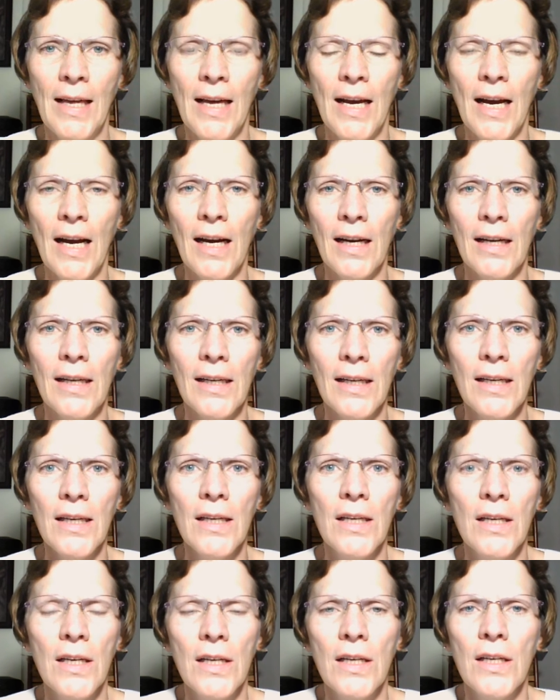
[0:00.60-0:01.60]
Hi.
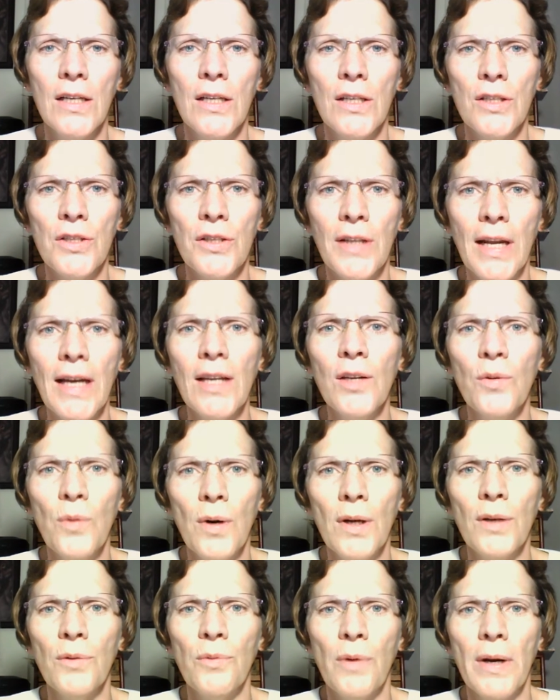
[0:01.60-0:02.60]
So now you
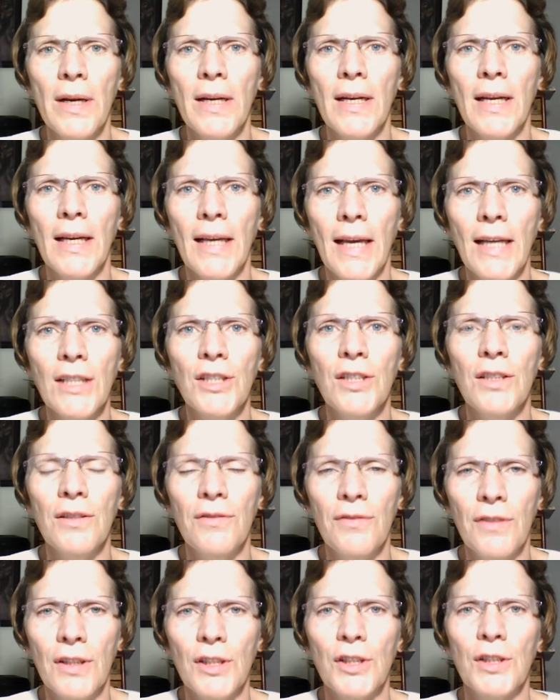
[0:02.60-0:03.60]
want to write a catchy
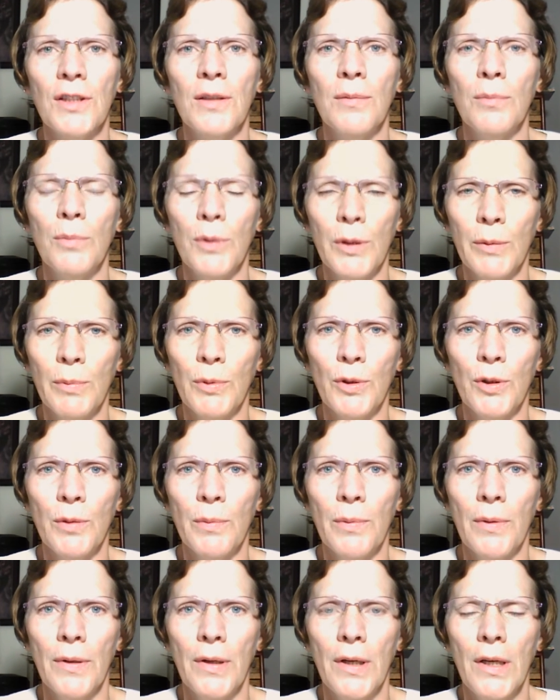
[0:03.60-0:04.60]
fiction book blurb.
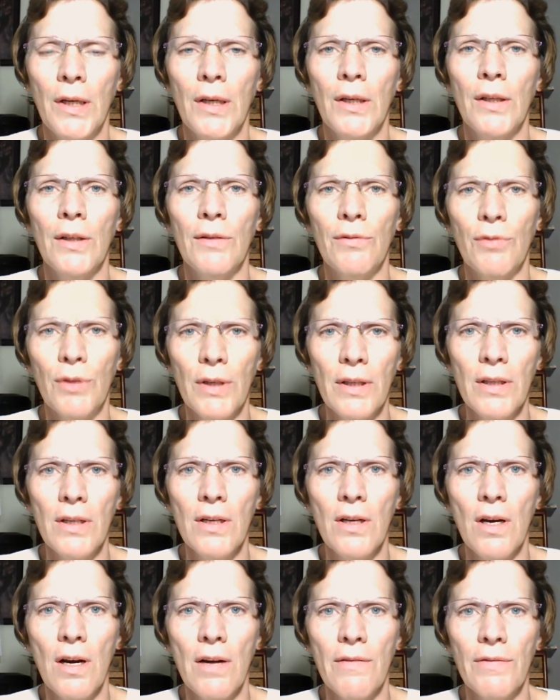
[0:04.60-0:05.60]
You've written a
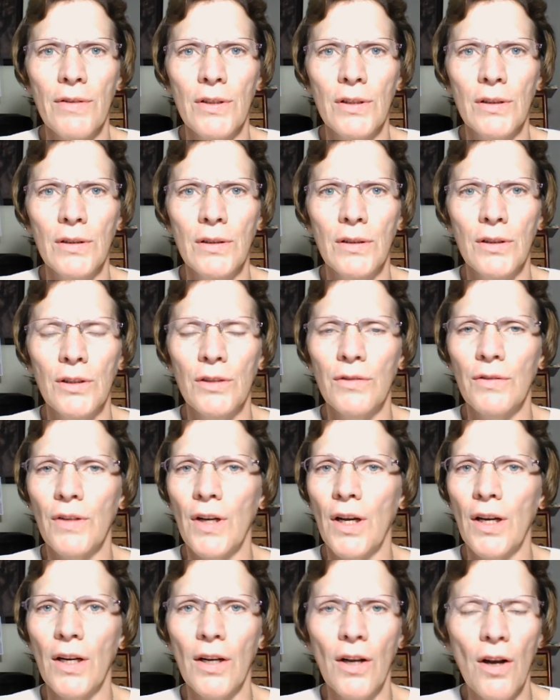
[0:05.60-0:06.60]
novel, you've
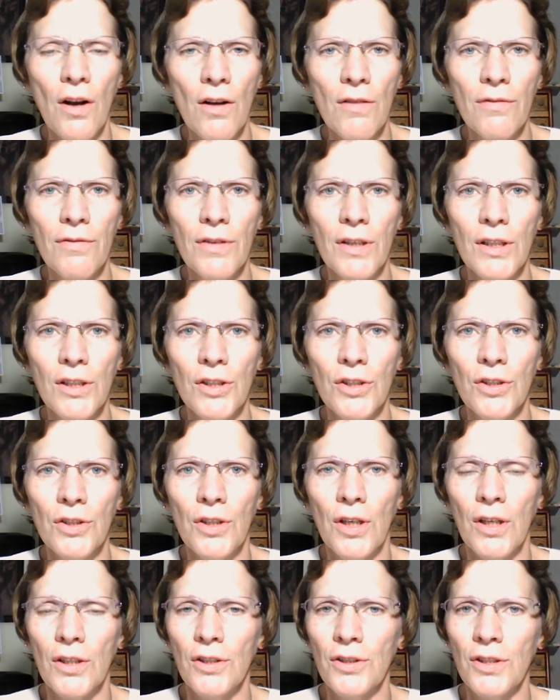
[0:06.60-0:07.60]
got it all finished, you
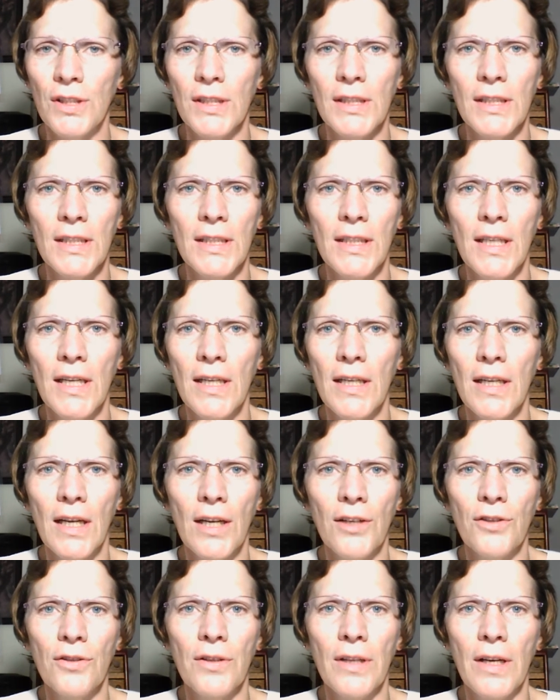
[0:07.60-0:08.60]
got your 60, 80,
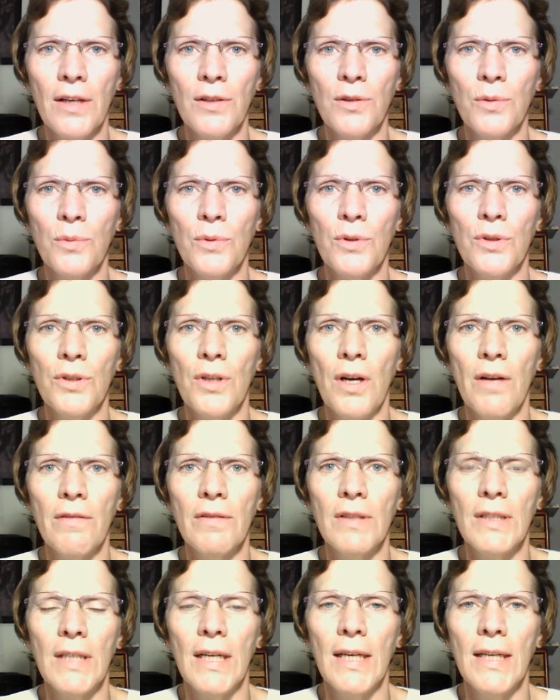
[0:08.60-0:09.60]
100,000 word
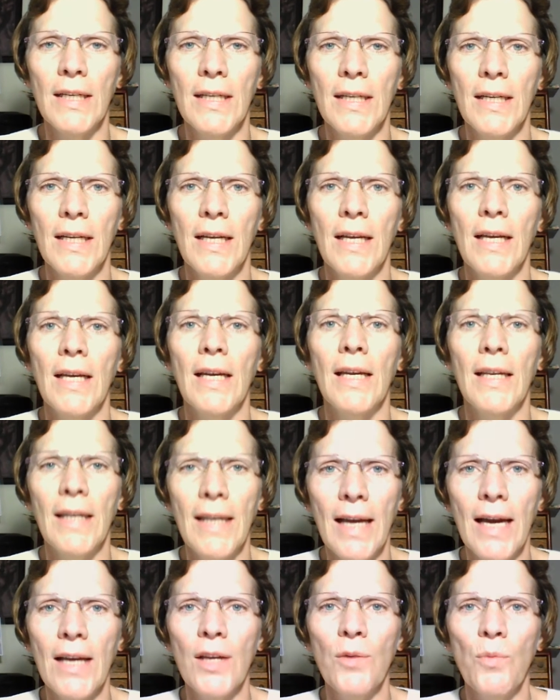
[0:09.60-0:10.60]
novel done, and
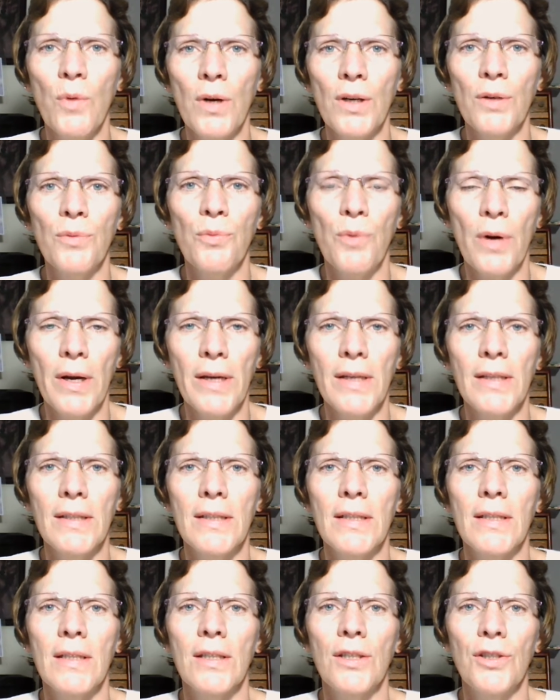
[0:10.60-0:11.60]
now you want to
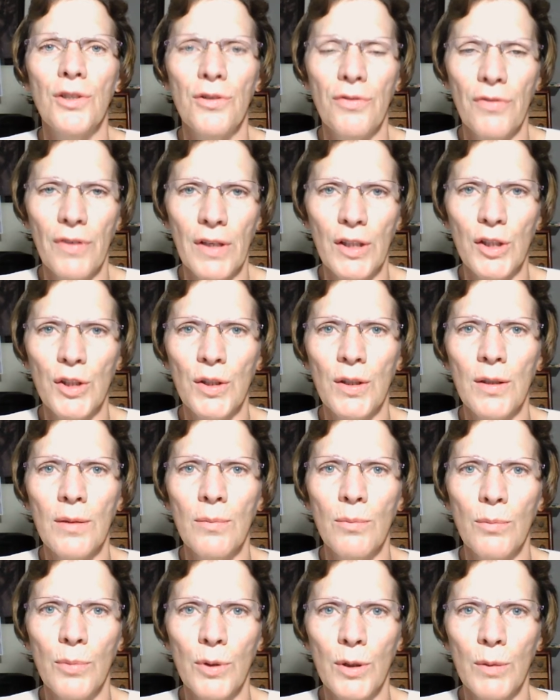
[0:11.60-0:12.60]
write your fiction
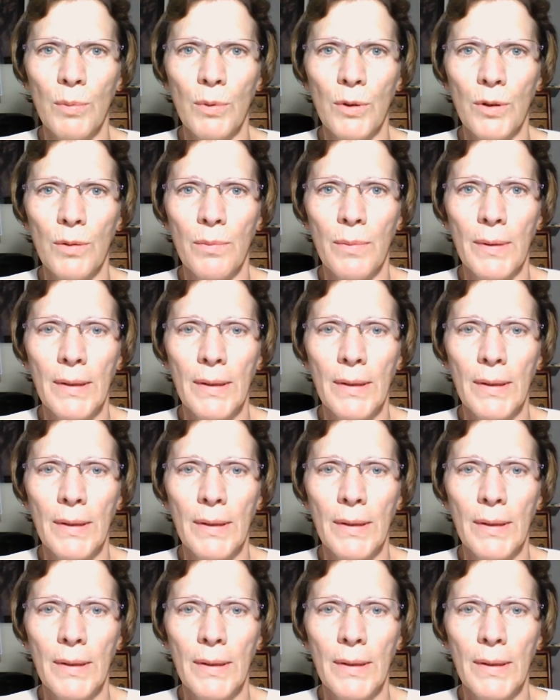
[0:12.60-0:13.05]
book blurb.